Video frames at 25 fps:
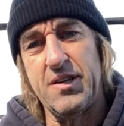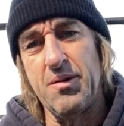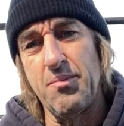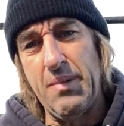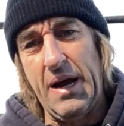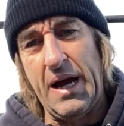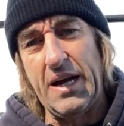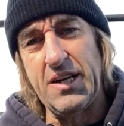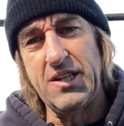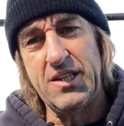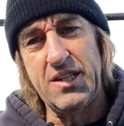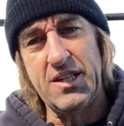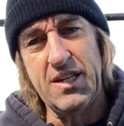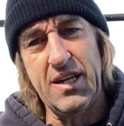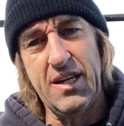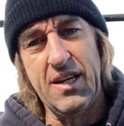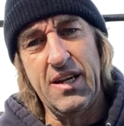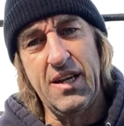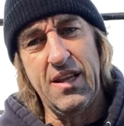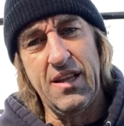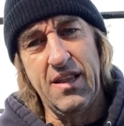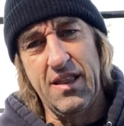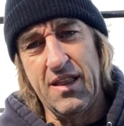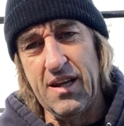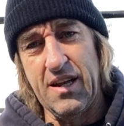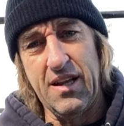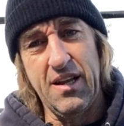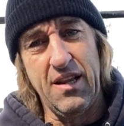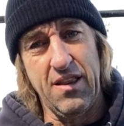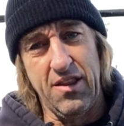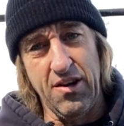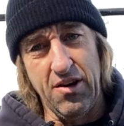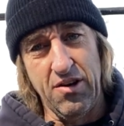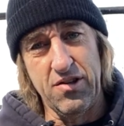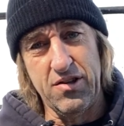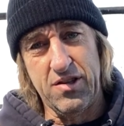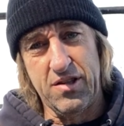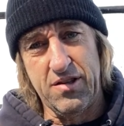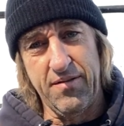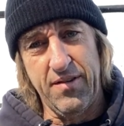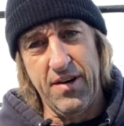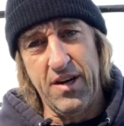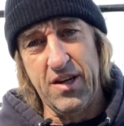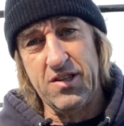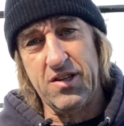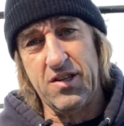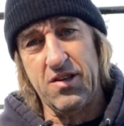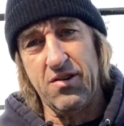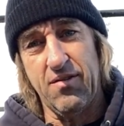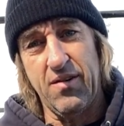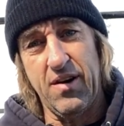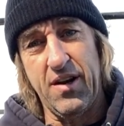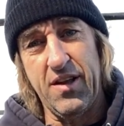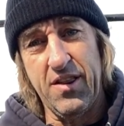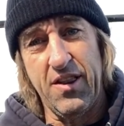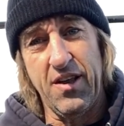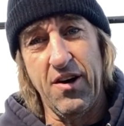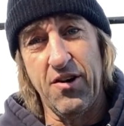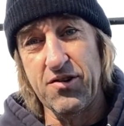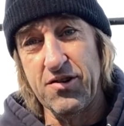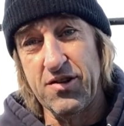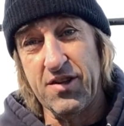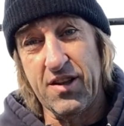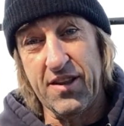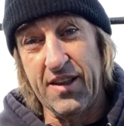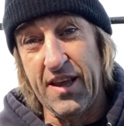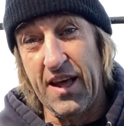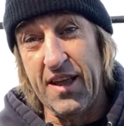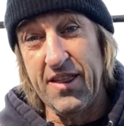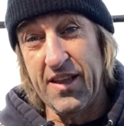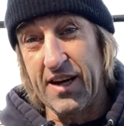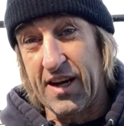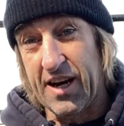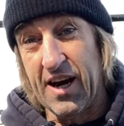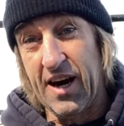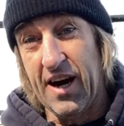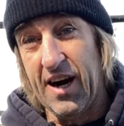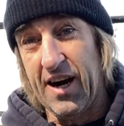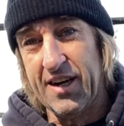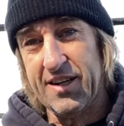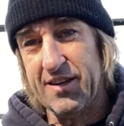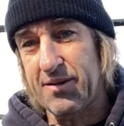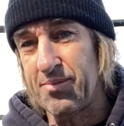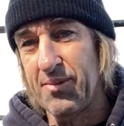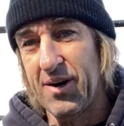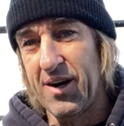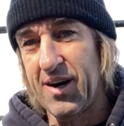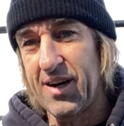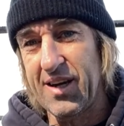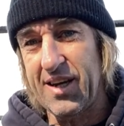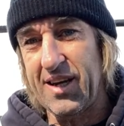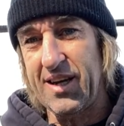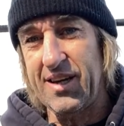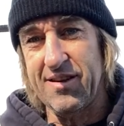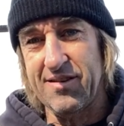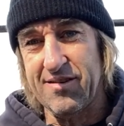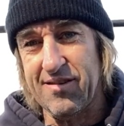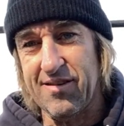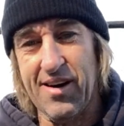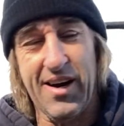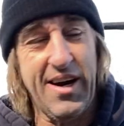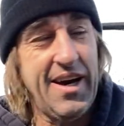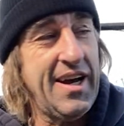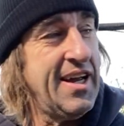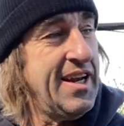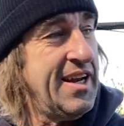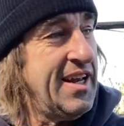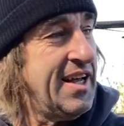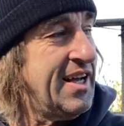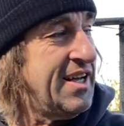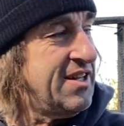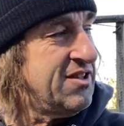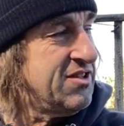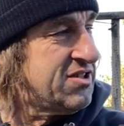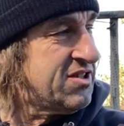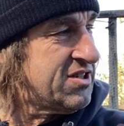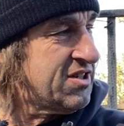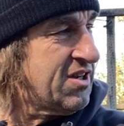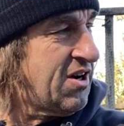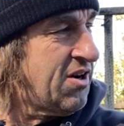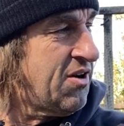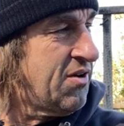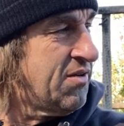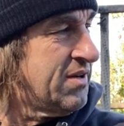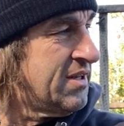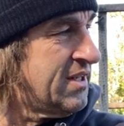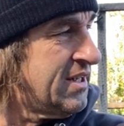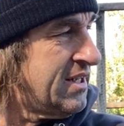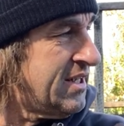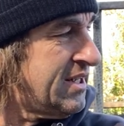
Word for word: dimension than those of us, are, those, than the cocked monkeys, right? And so,